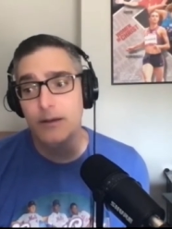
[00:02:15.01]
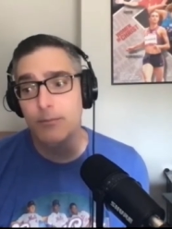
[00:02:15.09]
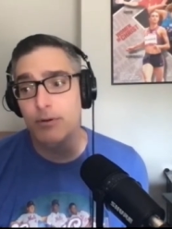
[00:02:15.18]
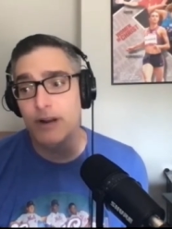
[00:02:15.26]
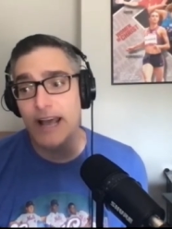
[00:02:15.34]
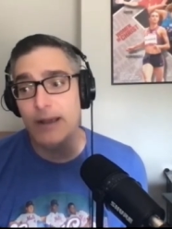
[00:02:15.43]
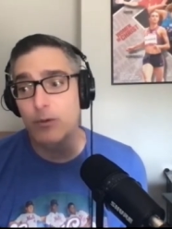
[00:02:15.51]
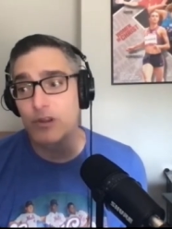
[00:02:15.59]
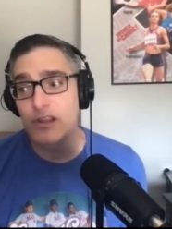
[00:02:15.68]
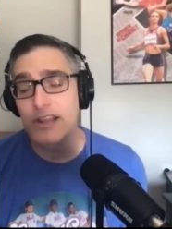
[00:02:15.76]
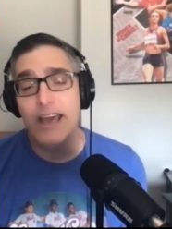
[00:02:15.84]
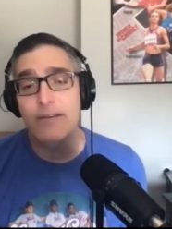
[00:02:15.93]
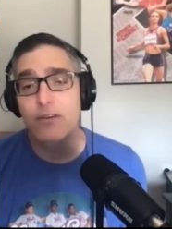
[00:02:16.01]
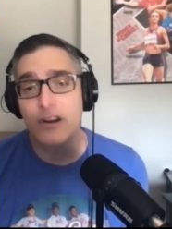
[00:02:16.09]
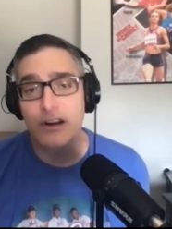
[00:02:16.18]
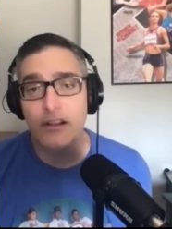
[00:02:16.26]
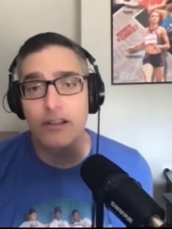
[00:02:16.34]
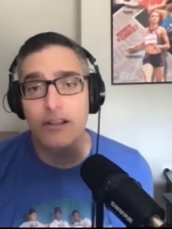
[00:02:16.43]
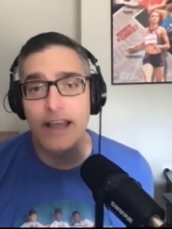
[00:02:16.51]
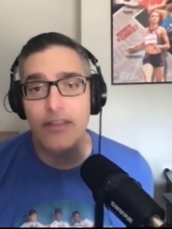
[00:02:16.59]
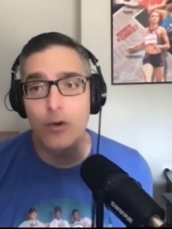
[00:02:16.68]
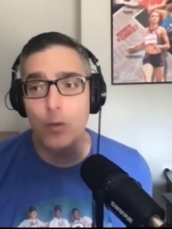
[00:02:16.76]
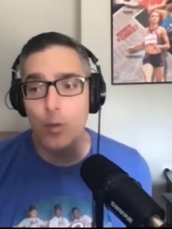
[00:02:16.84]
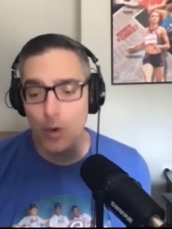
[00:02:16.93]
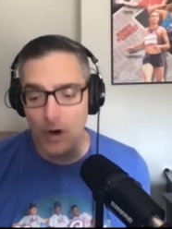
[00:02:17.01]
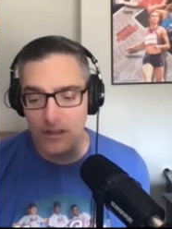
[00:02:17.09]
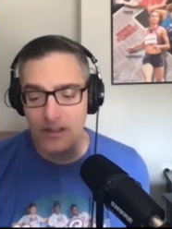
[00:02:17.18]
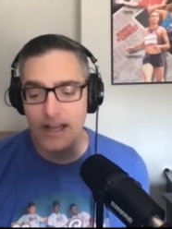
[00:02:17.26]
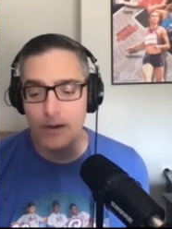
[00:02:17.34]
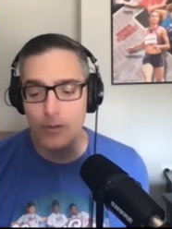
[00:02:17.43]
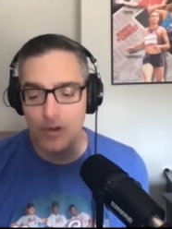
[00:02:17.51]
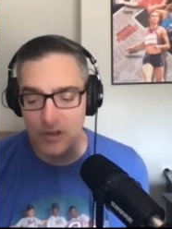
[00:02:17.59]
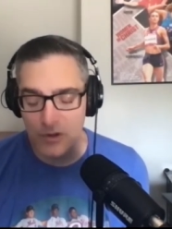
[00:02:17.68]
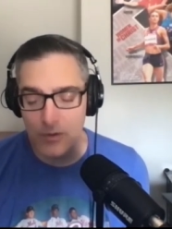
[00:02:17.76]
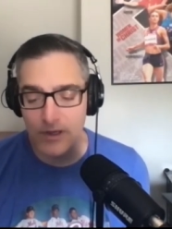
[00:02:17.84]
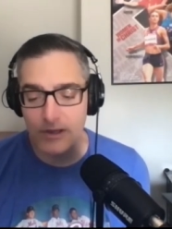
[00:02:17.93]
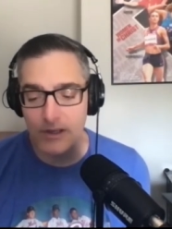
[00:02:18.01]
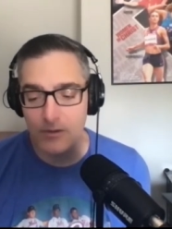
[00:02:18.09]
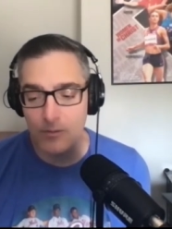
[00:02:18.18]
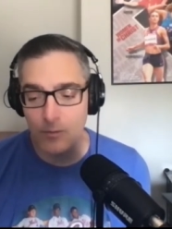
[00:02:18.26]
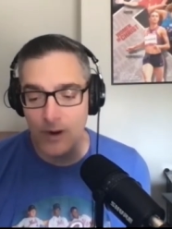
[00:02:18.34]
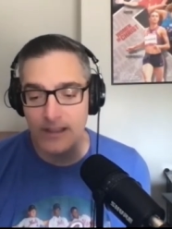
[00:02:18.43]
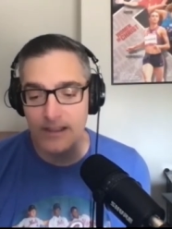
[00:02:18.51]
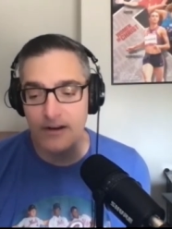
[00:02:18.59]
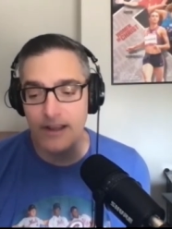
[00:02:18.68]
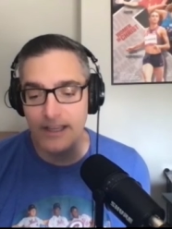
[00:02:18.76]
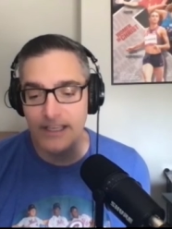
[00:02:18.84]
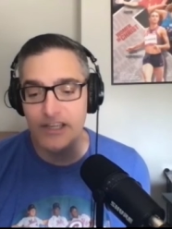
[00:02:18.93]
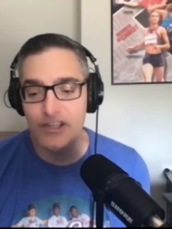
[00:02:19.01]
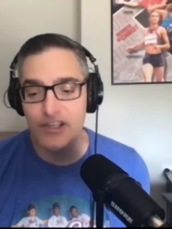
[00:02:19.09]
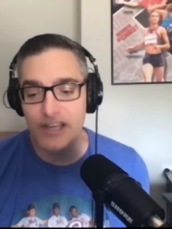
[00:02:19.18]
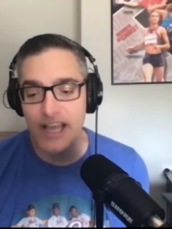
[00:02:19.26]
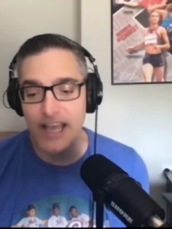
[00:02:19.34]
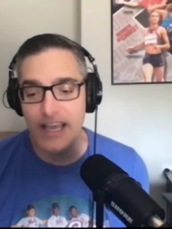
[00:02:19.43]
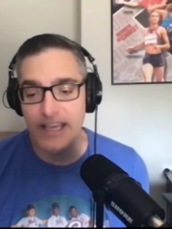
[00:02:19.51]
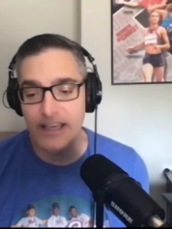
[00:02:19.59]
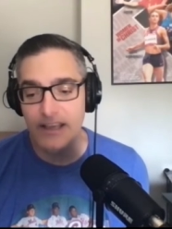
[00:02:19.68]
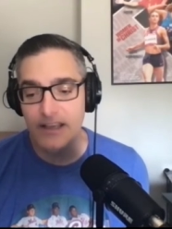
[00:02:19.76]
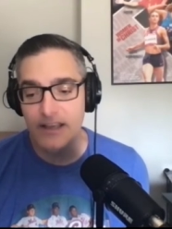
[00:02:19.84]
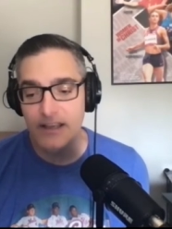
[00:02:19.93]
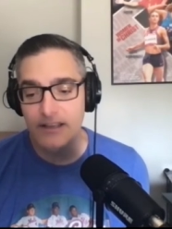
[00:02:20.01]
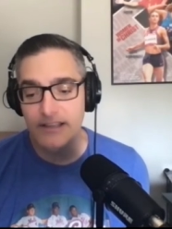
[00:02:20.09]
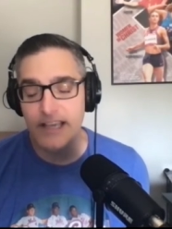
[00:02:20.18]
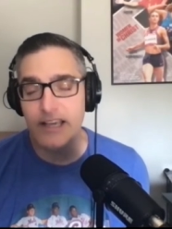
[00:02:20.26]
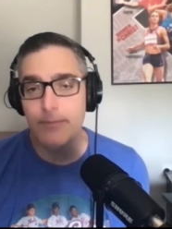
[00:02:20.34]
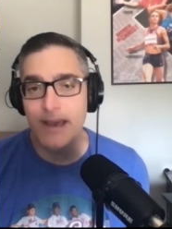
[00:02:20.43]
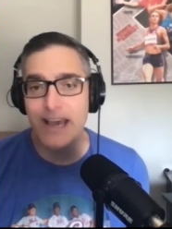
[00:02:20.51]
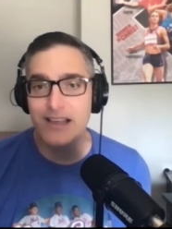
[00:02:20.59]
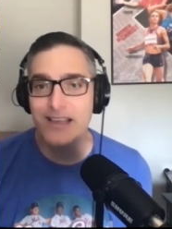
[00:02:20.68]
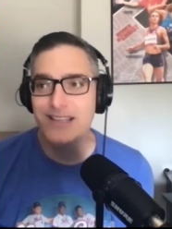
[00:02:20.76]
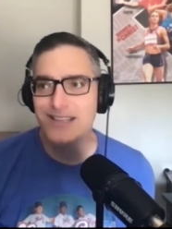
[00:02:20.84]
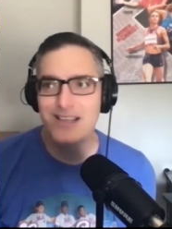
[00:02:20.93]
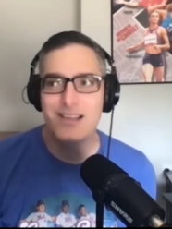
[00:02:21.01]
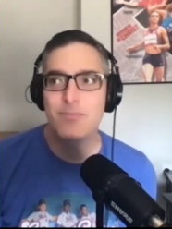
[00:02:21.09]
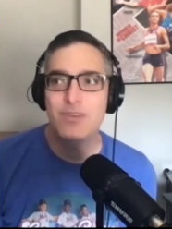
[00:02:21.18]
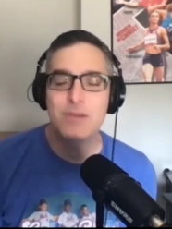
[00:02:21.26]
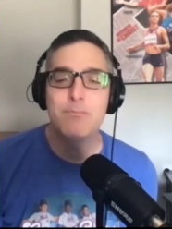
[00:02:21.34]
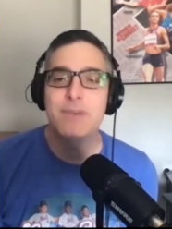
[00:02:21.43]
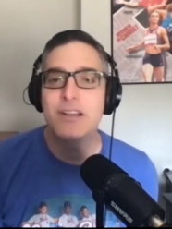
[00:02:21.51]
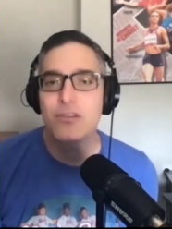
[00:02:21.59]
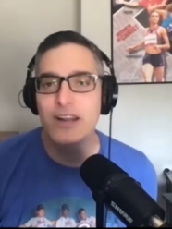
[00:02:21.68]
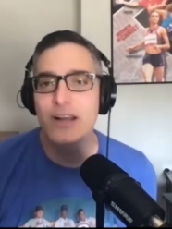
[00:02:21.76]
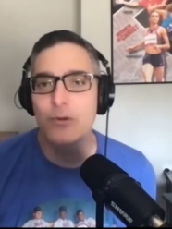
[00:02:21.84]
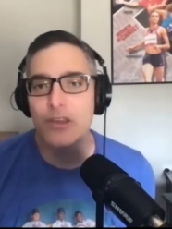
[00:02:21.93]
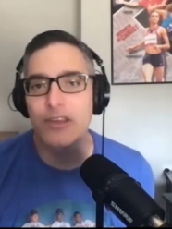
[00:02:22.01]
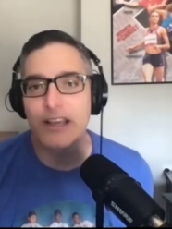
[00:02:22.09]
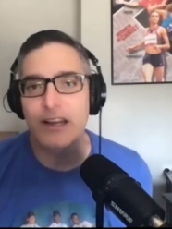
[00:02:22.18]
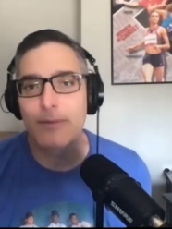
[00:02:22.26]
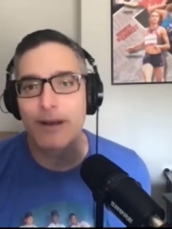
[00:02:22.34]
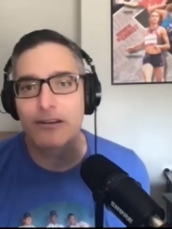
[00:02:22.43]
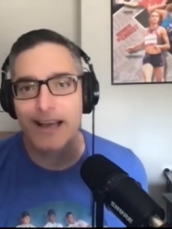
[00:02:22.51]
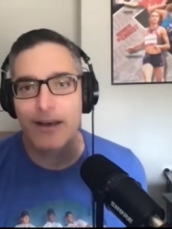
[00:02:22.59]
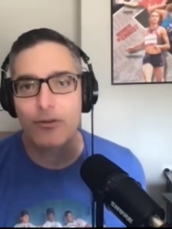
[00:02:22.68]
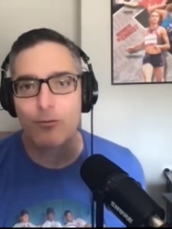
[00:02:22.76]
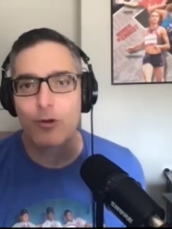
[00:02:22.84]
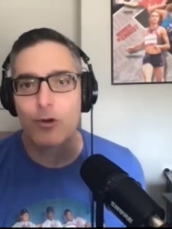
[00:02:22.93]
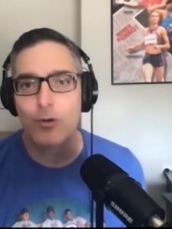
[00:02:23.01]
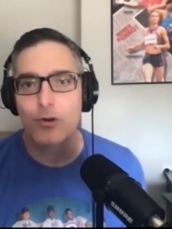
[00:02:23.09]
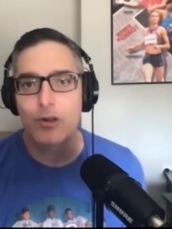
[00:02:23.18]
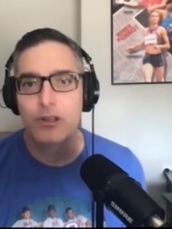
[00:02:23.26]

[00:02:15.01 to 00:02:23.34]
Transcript: but I was never going to let the work that I was doing right there each day take a back seat to something bigger that I was thinking about down the road.